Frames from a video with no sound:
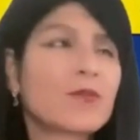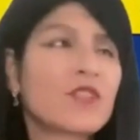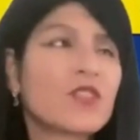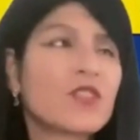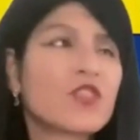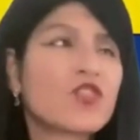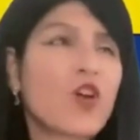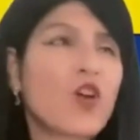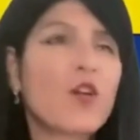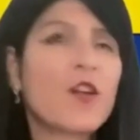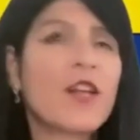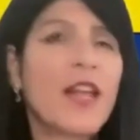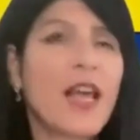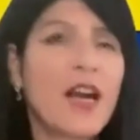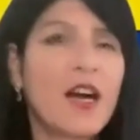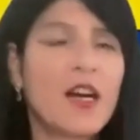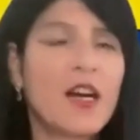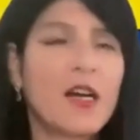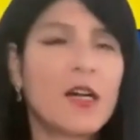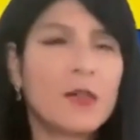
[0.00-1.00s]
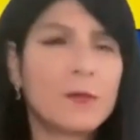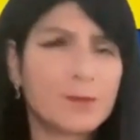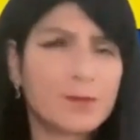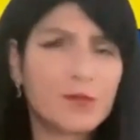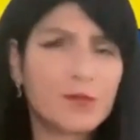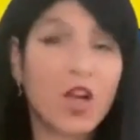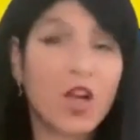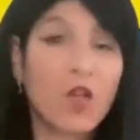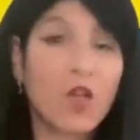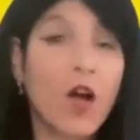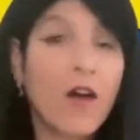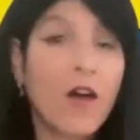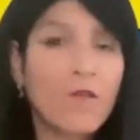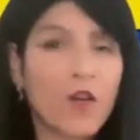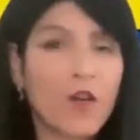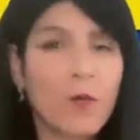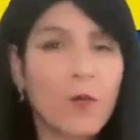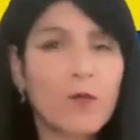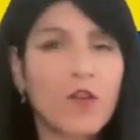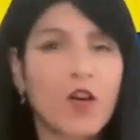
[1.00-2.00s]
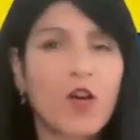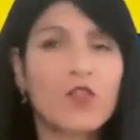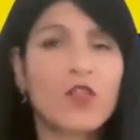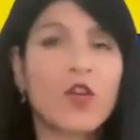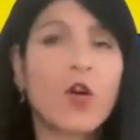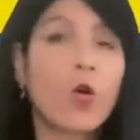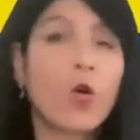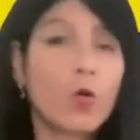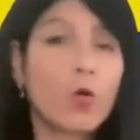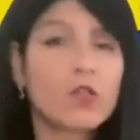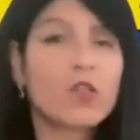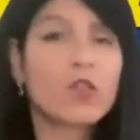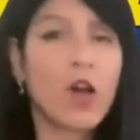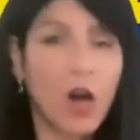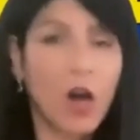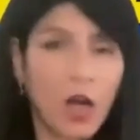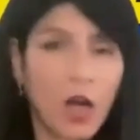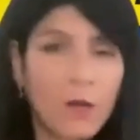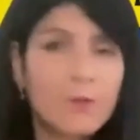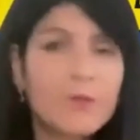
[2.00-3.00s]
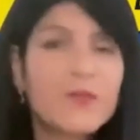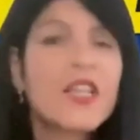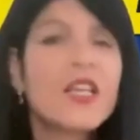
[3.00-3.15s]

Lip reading: started a law firm called Holt Law.